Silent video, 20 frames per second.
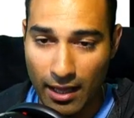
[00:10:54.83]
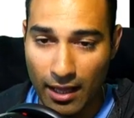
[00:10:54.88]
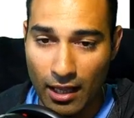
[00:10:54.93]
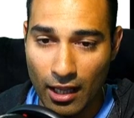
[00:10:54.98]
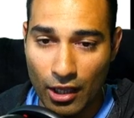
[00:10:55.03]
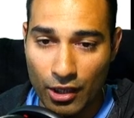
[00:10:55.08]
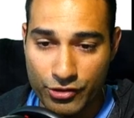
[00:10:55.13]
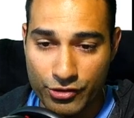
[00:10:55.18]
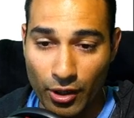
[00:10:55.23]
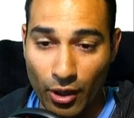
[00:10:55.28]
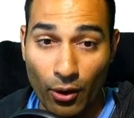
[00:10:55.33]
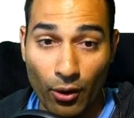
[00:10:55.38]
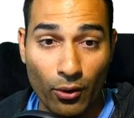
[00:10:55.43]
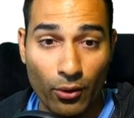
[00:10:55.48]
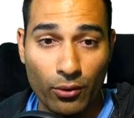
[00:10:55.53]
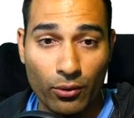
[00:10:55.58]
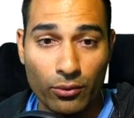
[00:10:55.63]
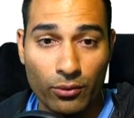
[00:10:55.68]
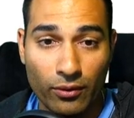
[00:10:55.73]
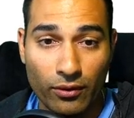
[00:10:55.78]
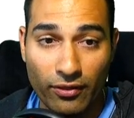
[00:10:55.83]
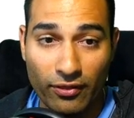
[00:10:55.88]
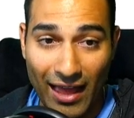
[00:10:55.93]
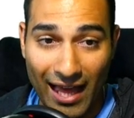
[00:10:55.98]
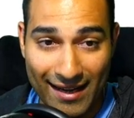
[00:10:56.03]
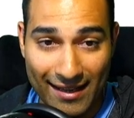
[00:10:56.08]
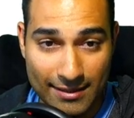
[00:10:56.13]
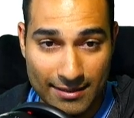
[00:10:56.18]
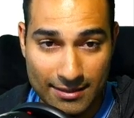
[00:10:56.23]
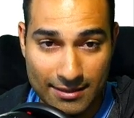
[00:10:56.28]
so that
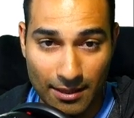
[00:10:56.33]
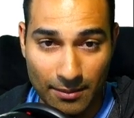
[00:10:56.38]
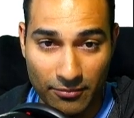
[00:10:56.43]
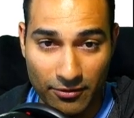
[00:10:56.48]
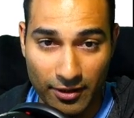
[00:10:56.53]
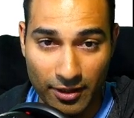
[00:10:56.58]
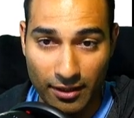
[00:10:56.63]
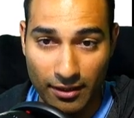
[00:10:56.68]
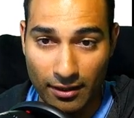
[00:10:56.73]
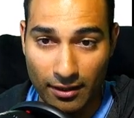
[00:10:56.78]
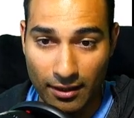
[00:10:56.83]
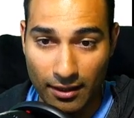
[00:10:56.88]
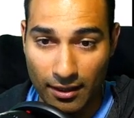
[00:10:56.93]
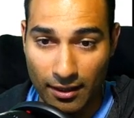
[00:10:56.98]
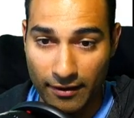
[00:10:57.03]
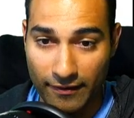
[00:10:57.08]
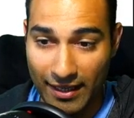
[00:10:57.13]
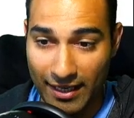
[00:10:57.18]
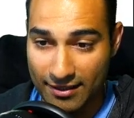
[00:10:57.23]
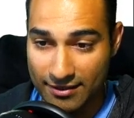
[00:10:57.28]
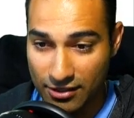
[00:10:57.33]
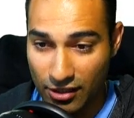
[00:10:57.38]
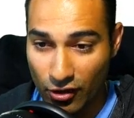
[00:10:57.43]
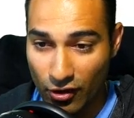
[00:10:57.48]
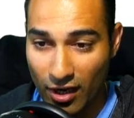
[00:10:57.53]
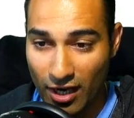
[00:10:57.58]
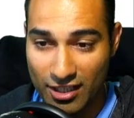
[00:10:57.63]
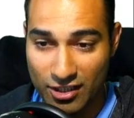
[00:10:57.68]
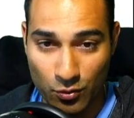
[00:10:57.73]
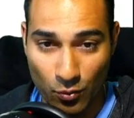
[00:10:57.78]
is something uh, that is a
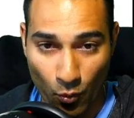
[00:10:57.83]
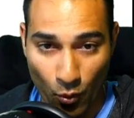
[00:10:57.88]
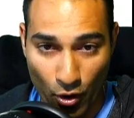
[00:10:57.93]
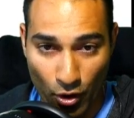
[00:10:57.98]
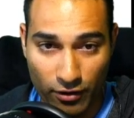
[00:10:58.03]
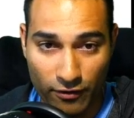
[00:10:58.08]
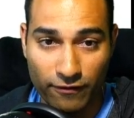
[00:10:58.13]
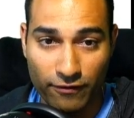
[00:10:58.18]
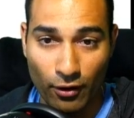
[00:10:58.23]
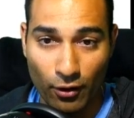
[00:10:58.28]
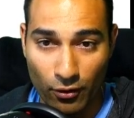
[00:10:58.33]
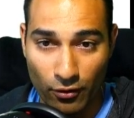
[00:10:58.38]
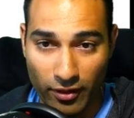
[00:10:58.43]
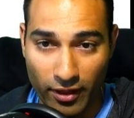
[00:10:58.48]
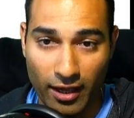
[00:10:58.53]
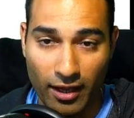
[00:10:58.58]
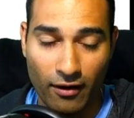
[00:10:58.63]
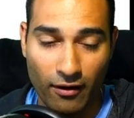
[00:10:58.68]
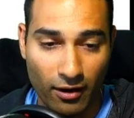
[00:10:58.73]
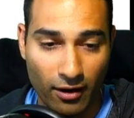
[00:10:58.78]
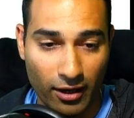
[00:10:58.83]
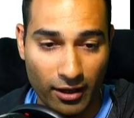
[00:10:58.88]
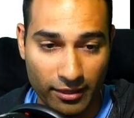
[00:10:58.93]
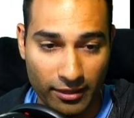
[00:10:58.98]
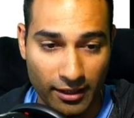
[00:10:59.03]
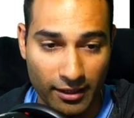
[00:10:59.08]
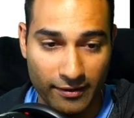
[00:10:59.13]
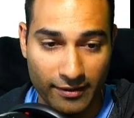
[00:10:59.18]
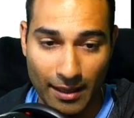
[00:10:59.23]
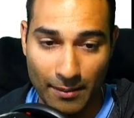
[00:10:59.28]
nice workflow there. I
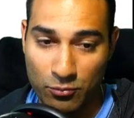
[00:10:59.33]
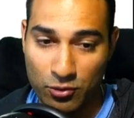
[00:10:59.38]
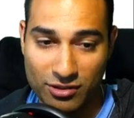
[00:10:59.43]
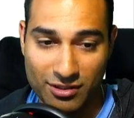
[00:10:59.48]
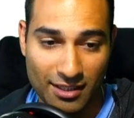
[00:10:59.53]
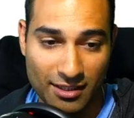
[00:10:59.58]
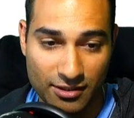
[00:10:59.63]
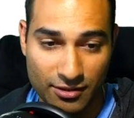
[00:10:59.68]
think that presents a